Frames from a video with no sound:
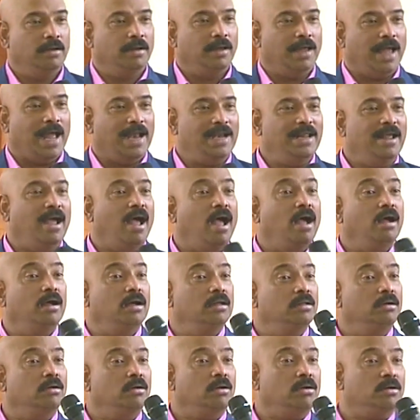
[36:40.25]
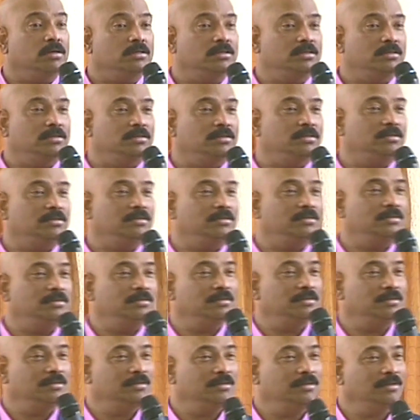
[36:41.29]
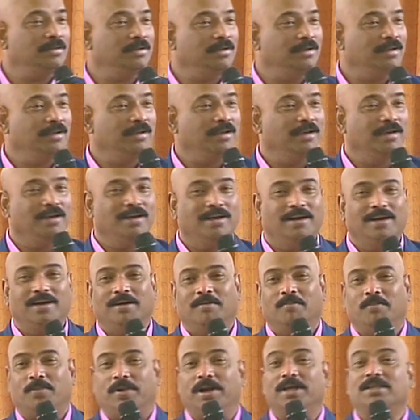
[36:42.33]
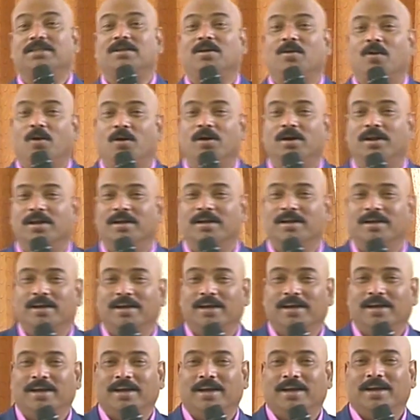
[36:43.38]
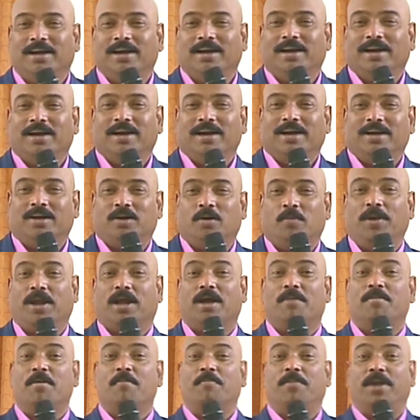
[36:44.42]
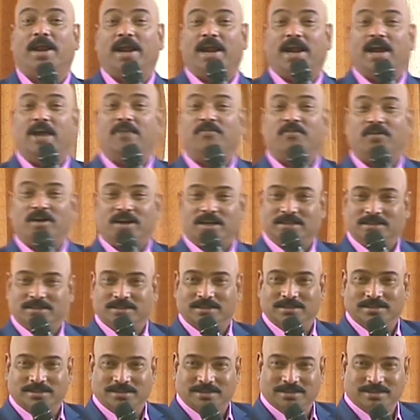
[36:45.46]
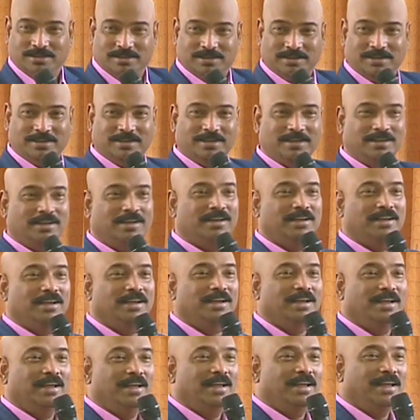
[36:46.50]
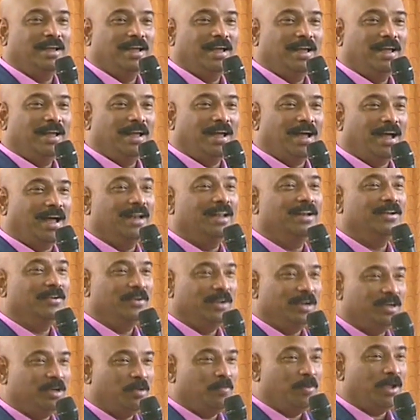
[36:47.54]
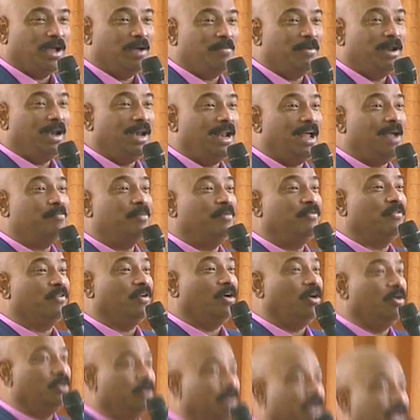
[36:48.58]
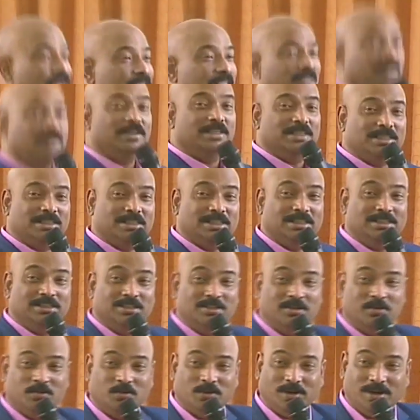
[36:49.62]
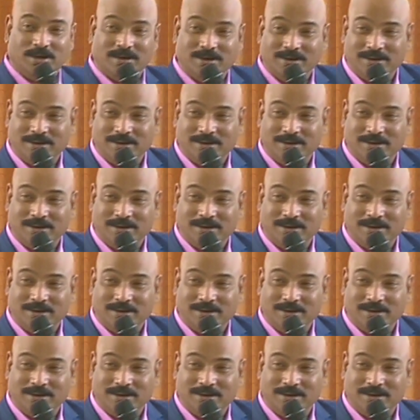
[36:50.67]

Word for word: And he hung on the cross. Praise the Lord. To become a bread for us. Hallelujah. To become a lamb of God who takes away the sins of the world.